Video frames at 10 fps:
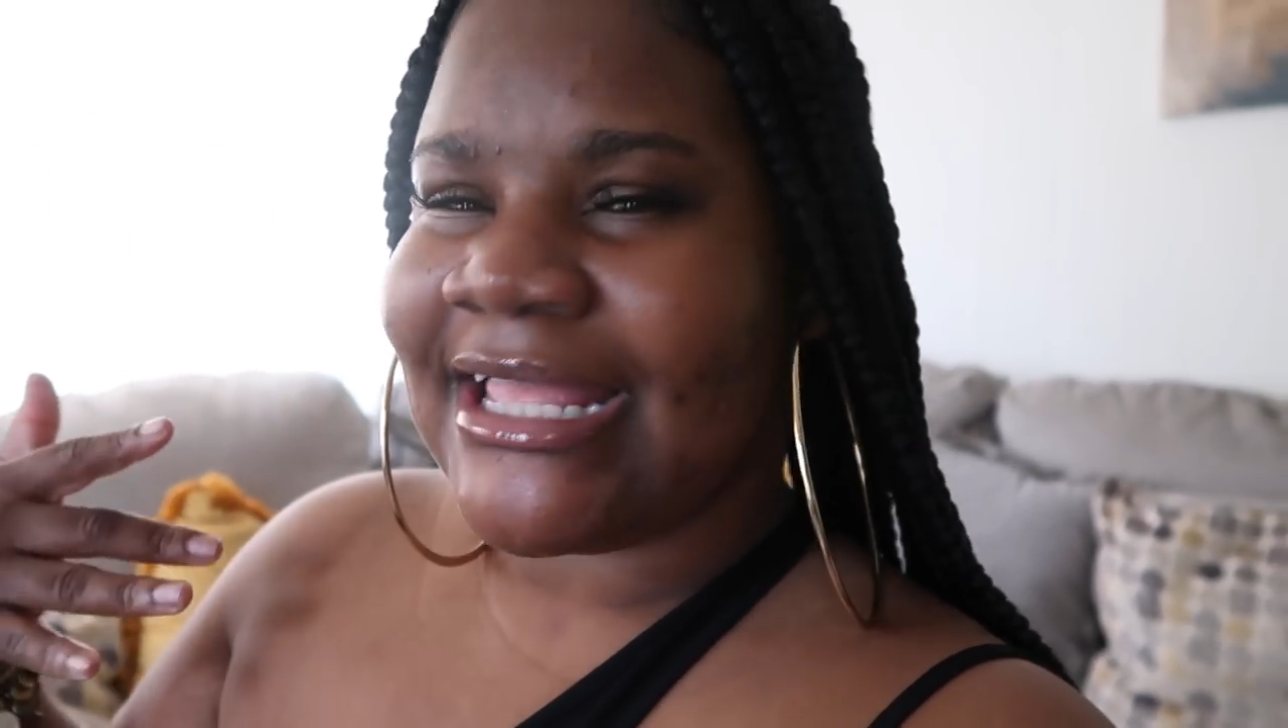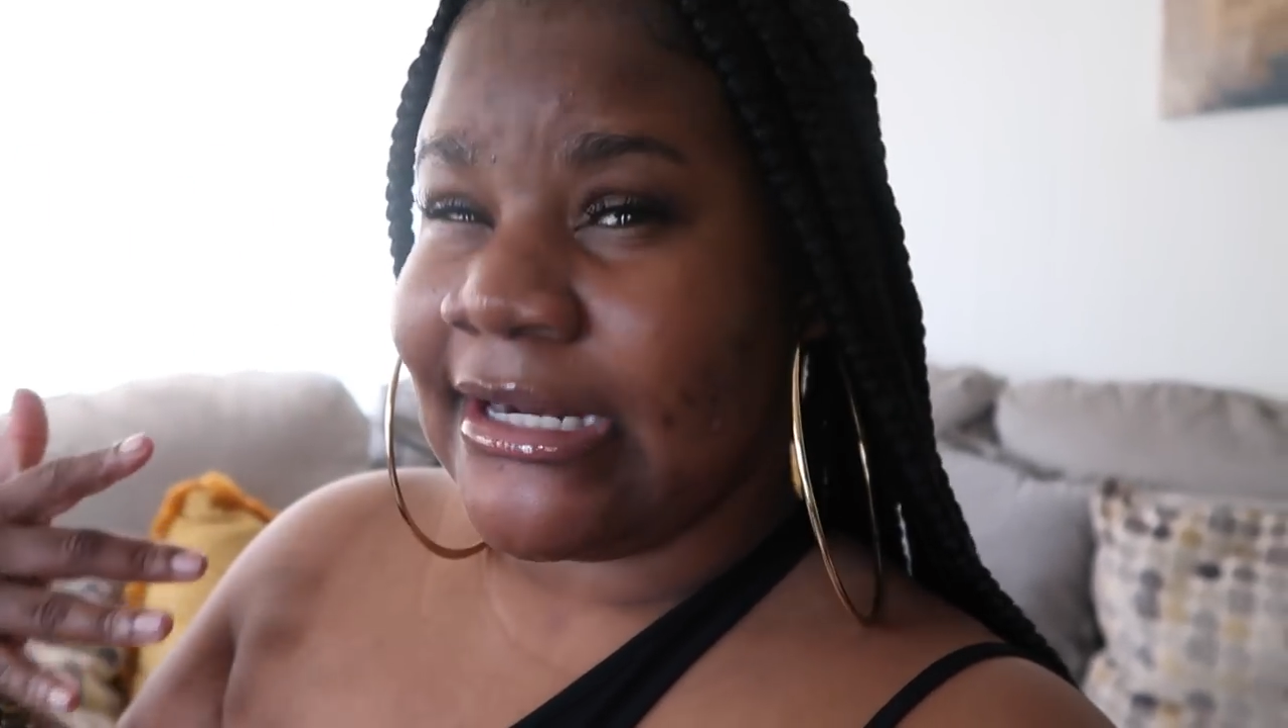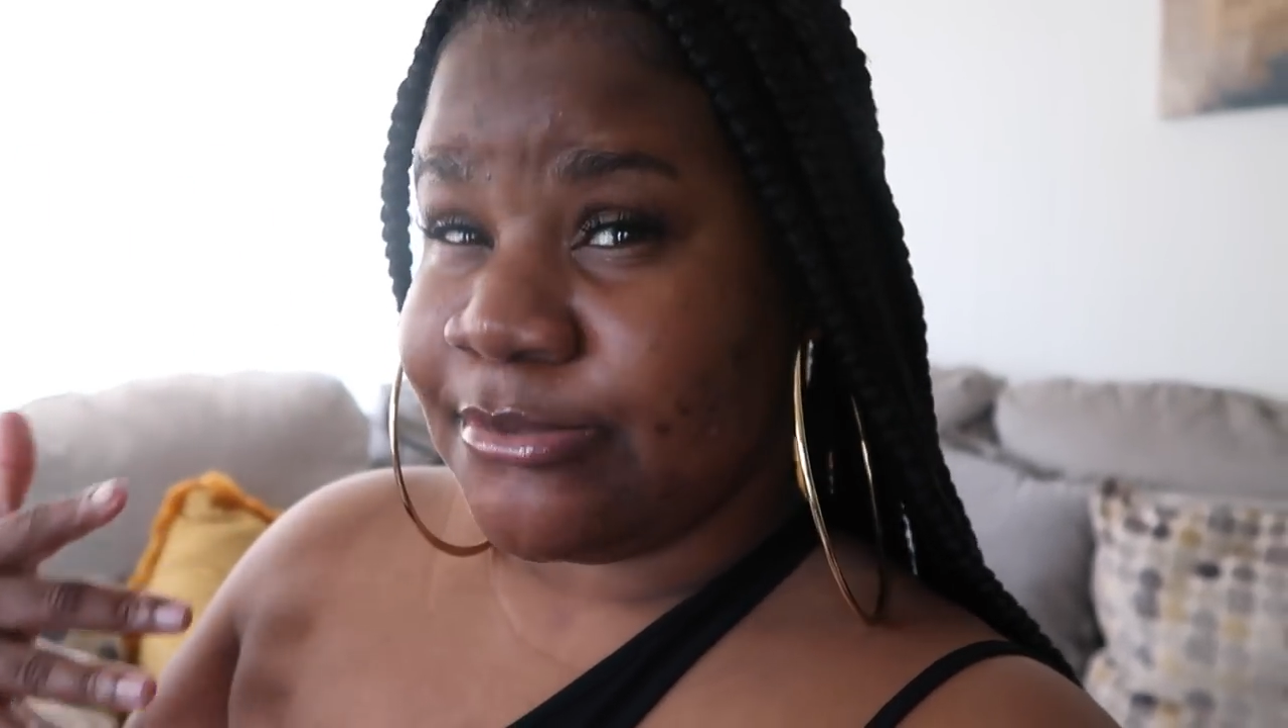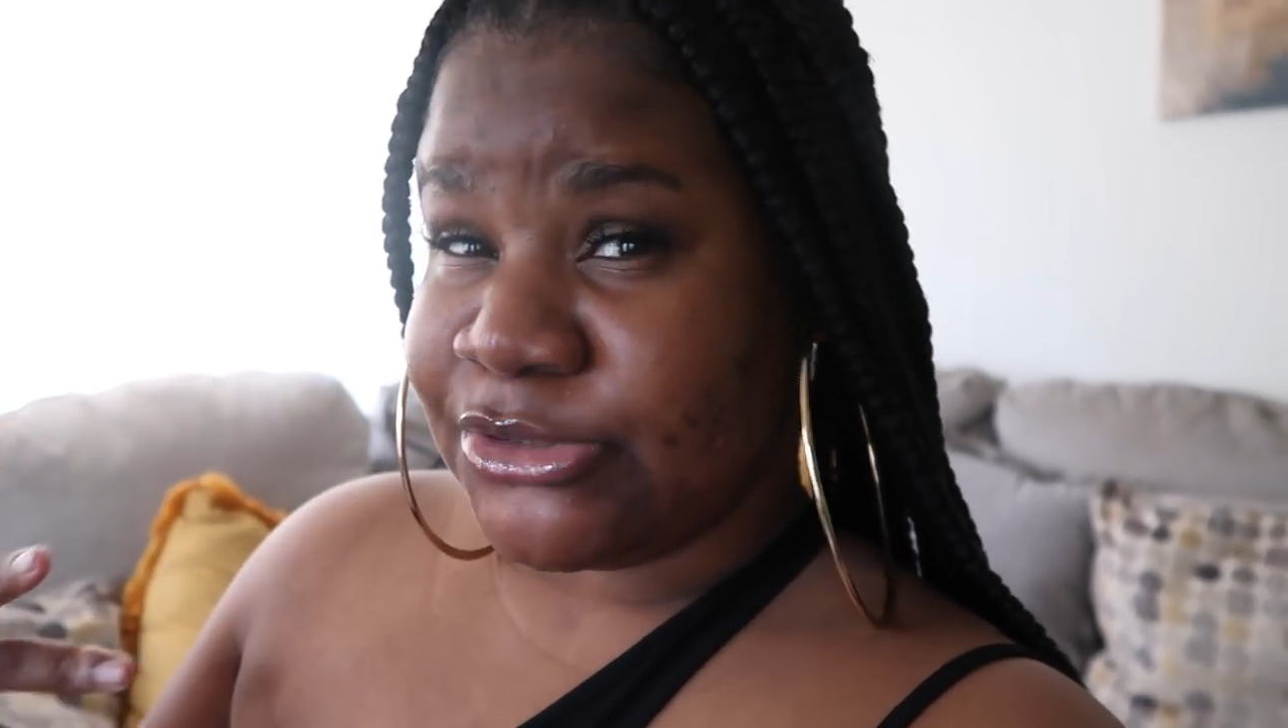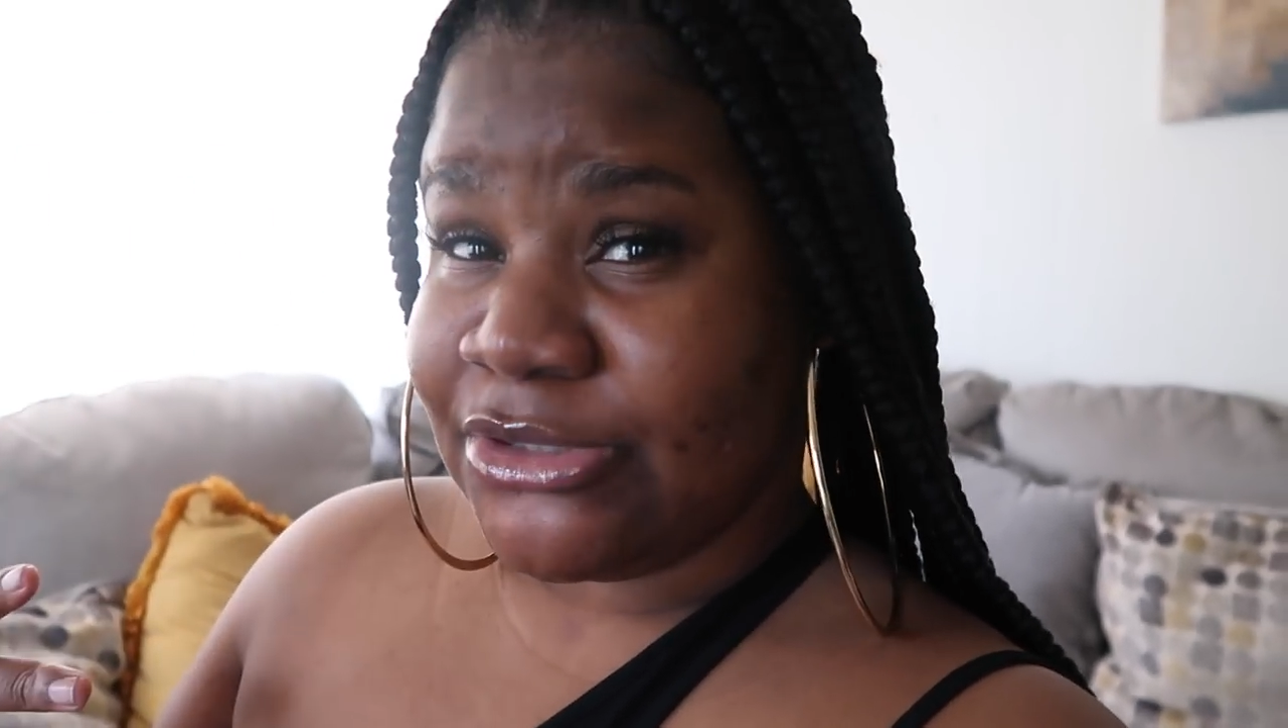didn't
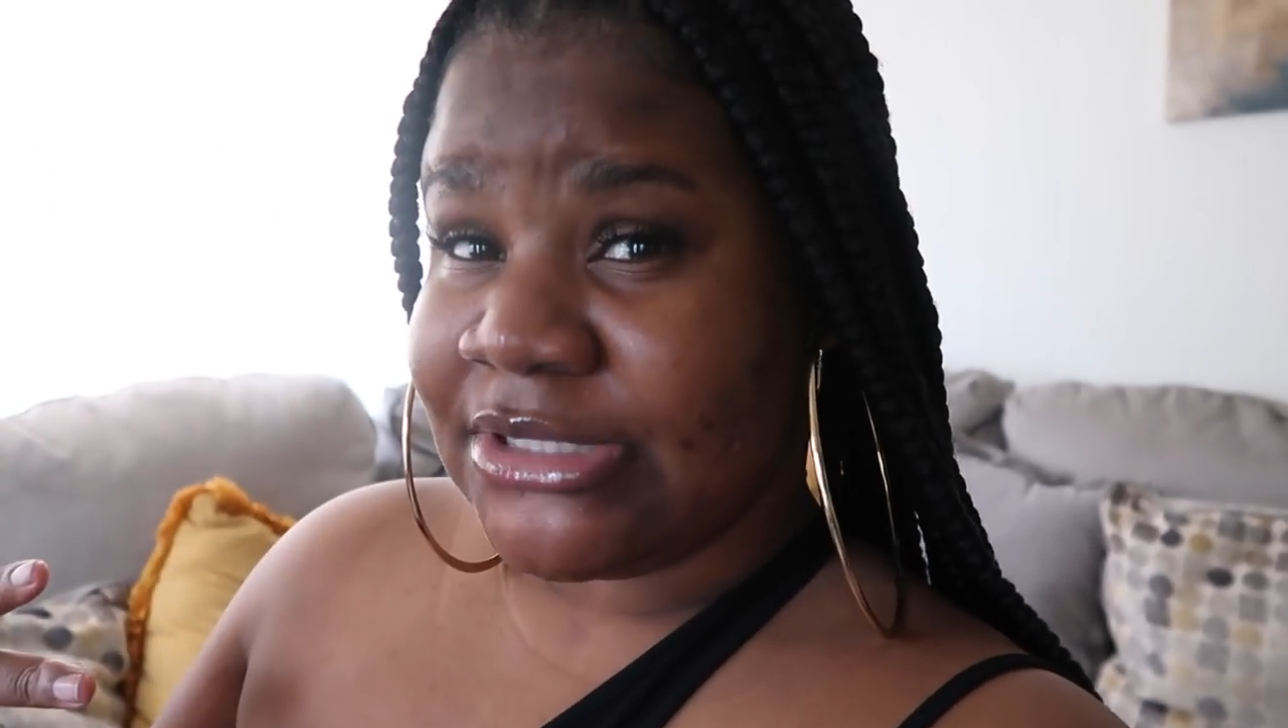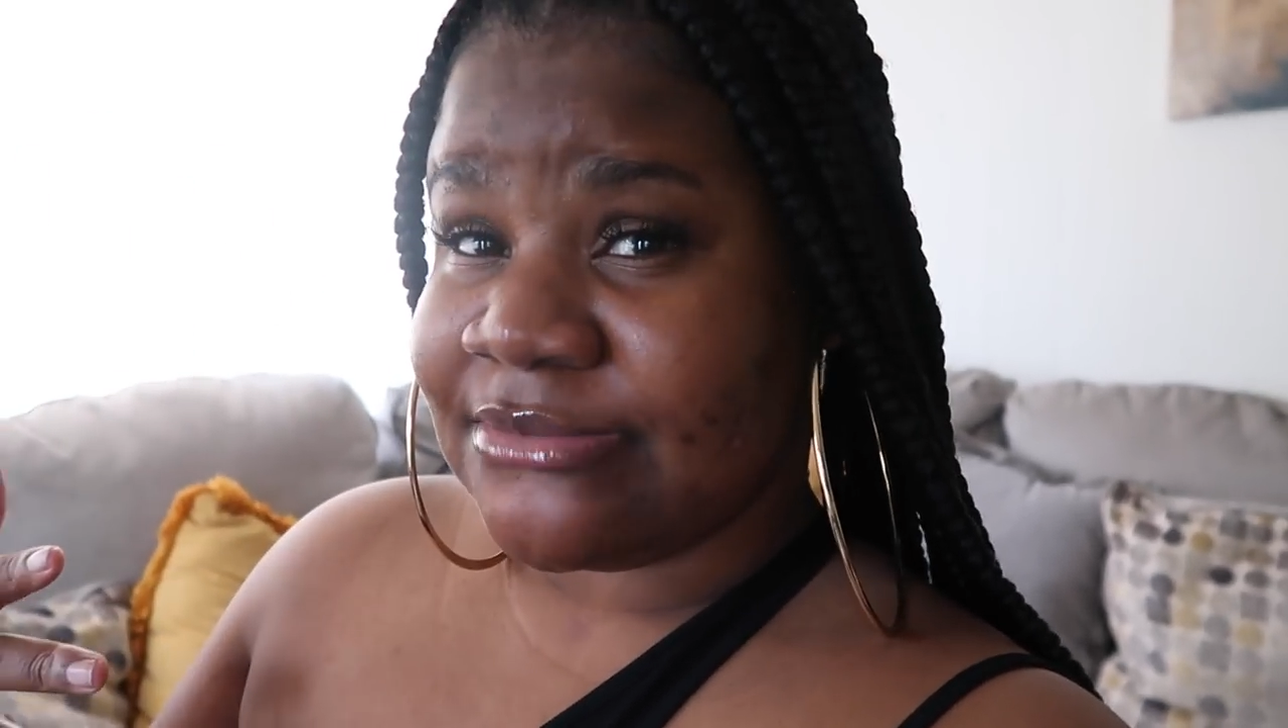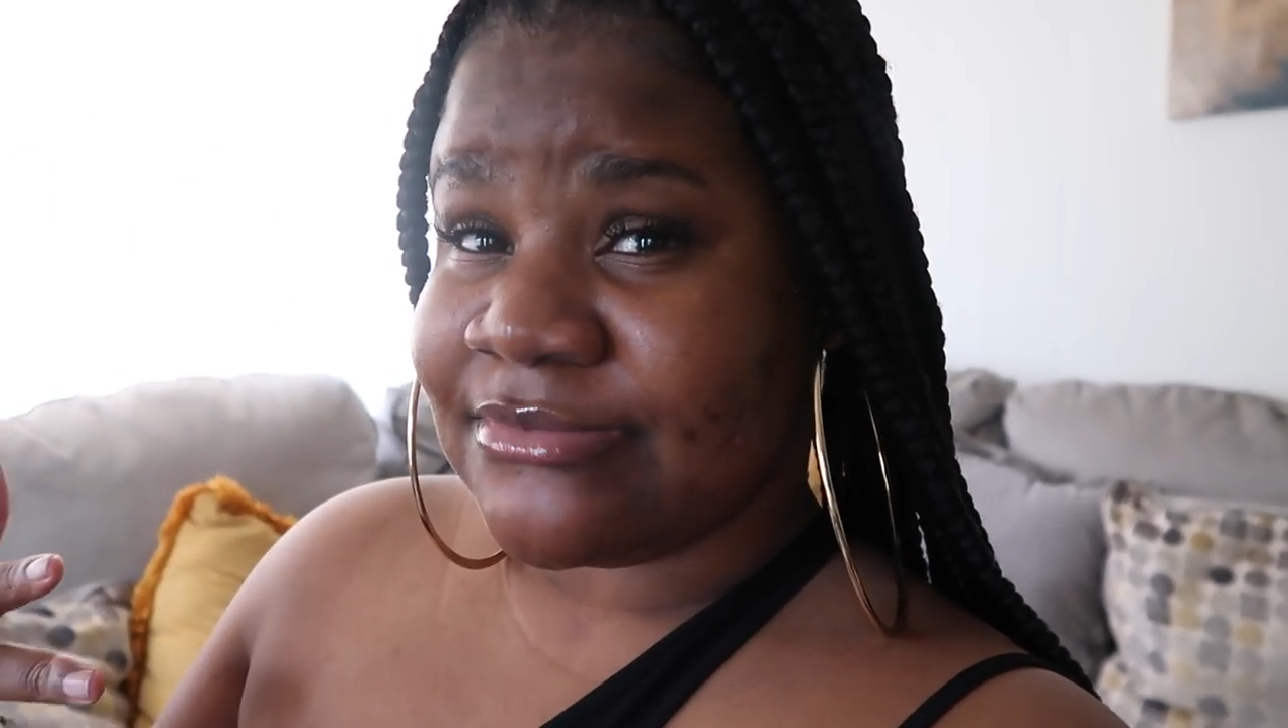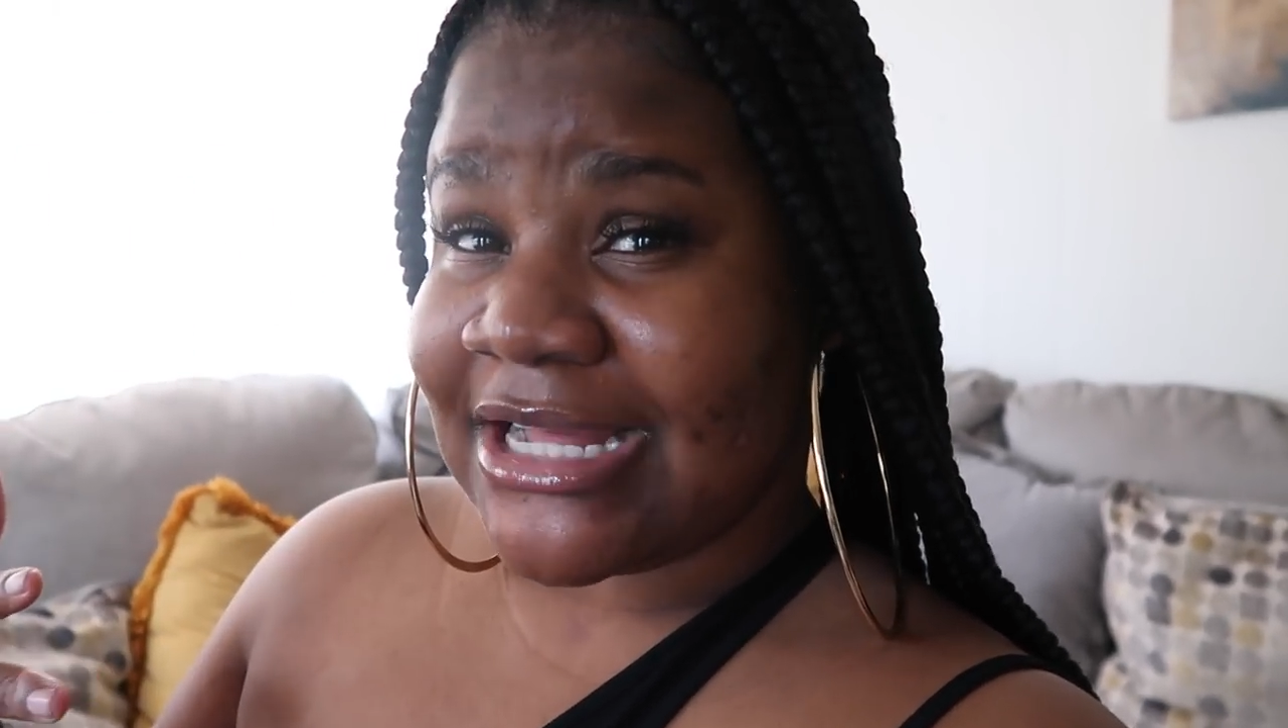get up early.